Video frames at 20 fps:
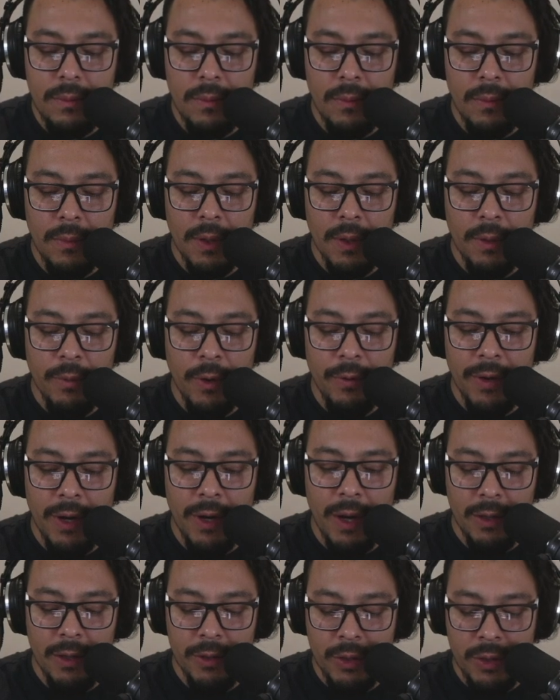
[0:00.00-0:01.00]
Moving
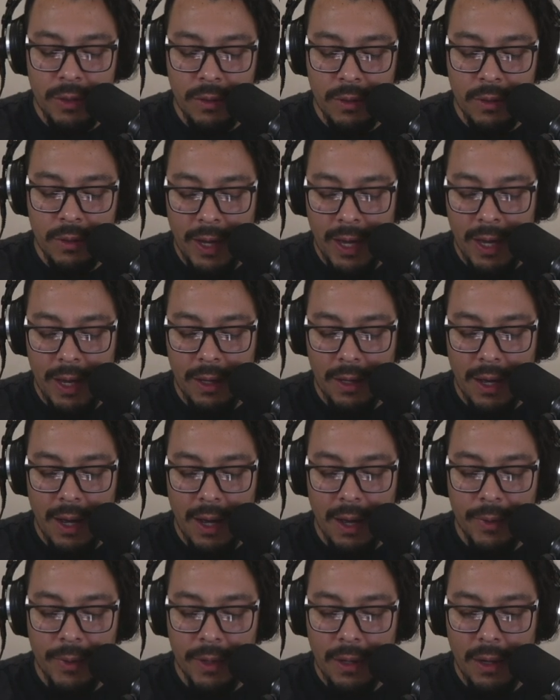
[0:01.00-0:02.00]
on to a
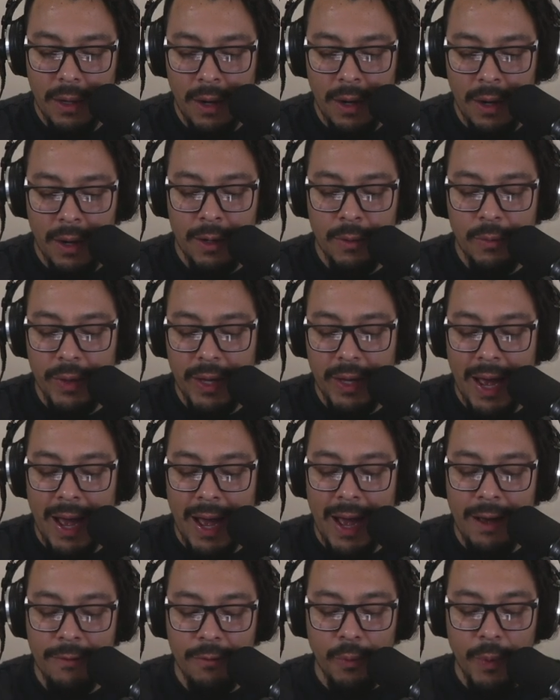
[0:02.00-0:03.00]
common card, we
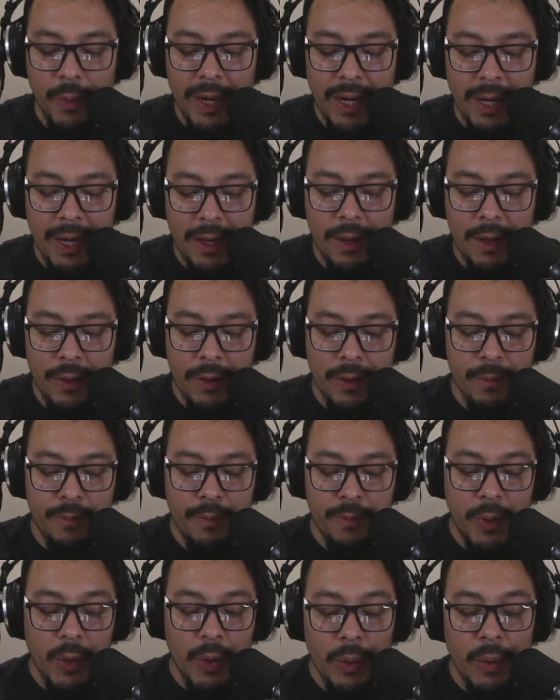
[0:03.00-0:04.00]
have Winnie the
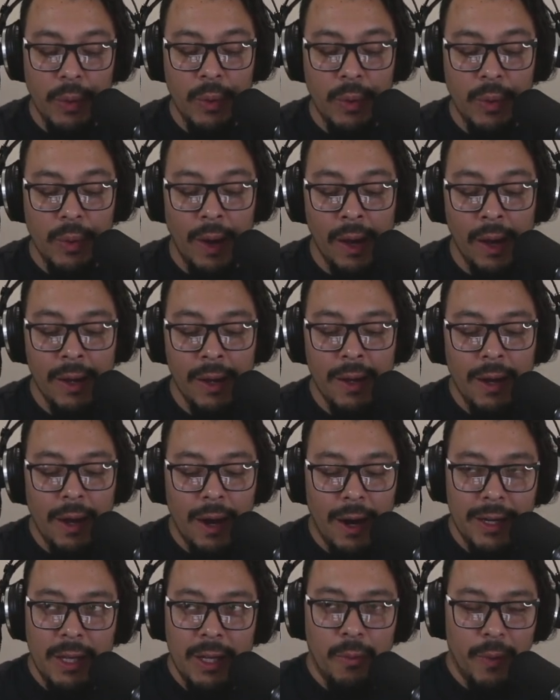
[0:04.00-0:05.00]
Pooh,
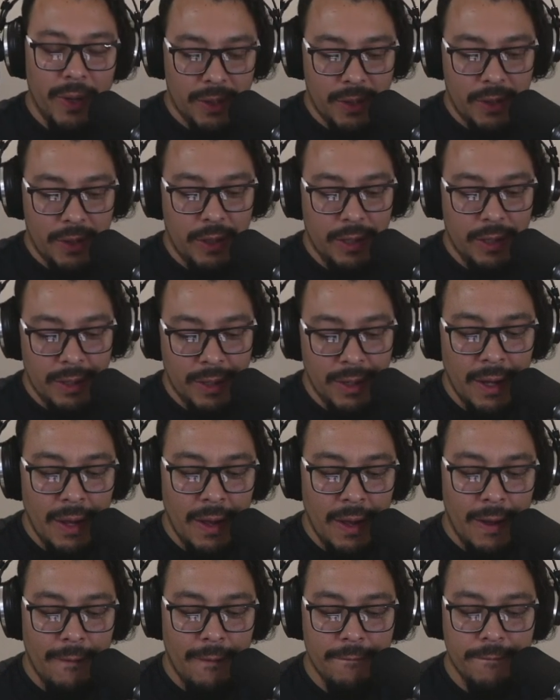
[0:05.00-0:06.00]
Honey Wizard.
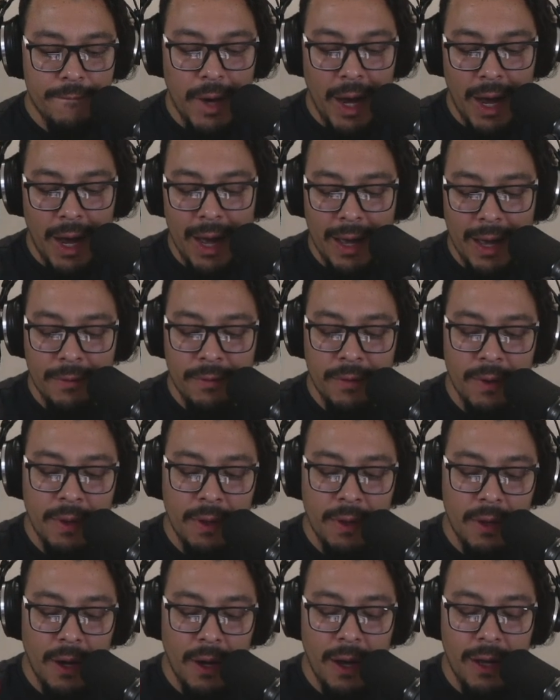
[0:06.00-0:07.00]
5
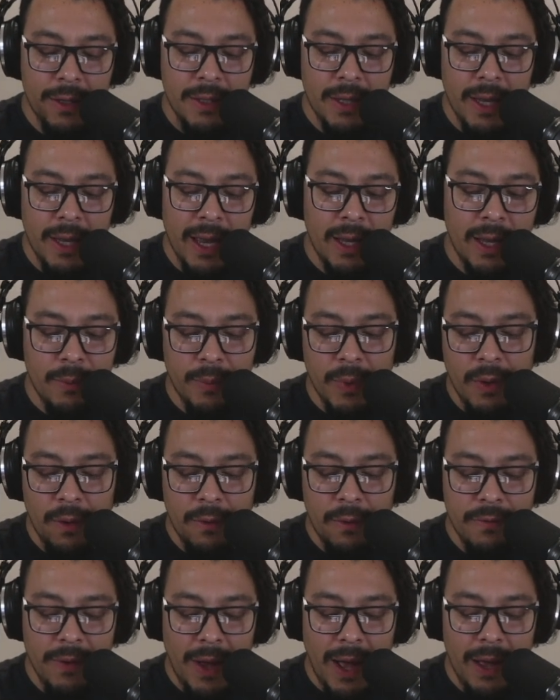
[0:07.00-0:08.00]
cost, inkable,
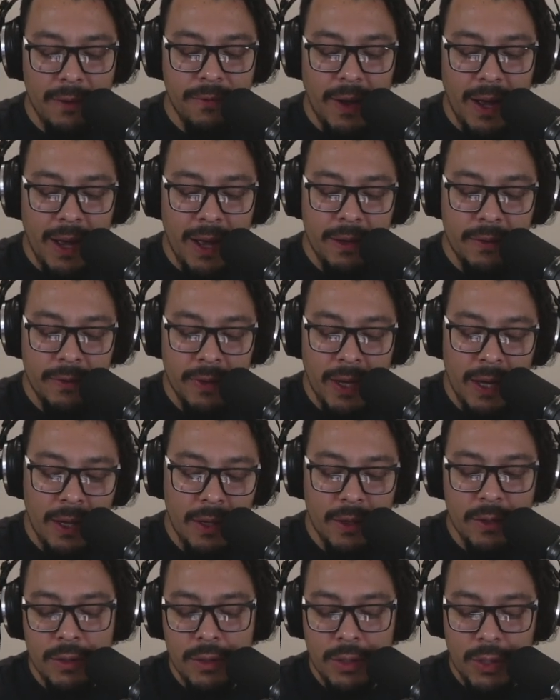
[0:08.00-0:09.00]
5/5,
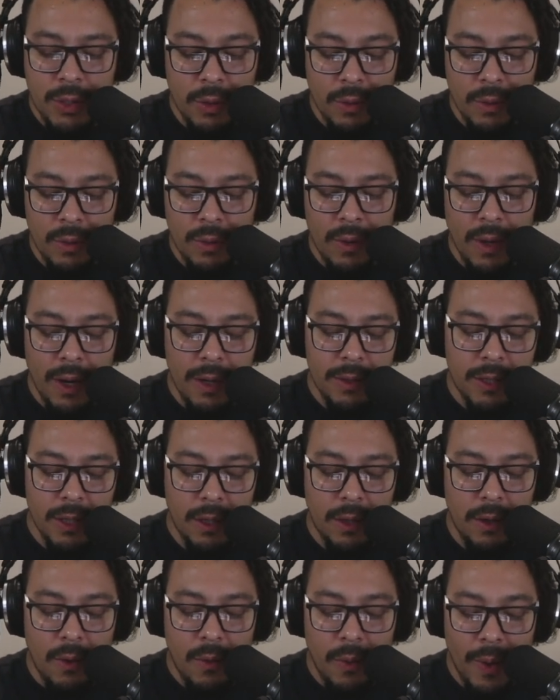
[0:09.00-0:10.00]
2 to
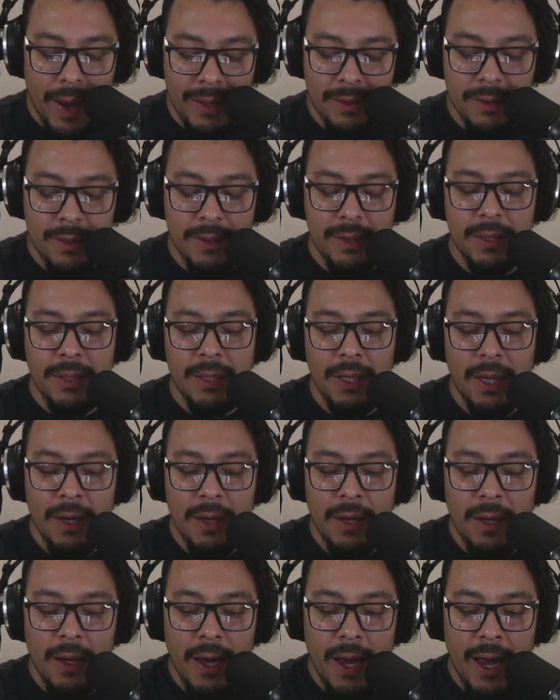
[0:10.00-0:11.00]
quest,
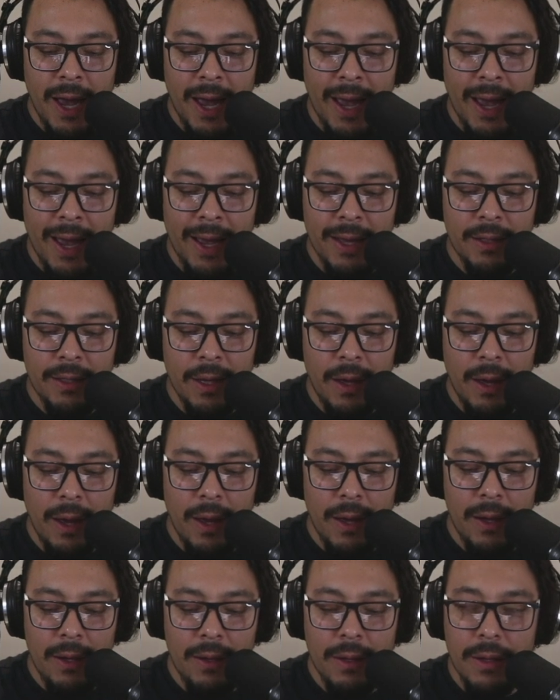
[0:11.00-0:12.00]
and
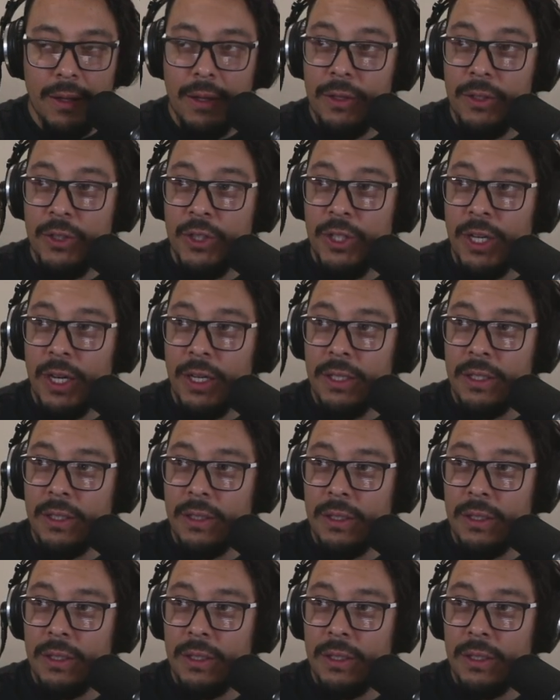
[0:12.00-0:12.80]
just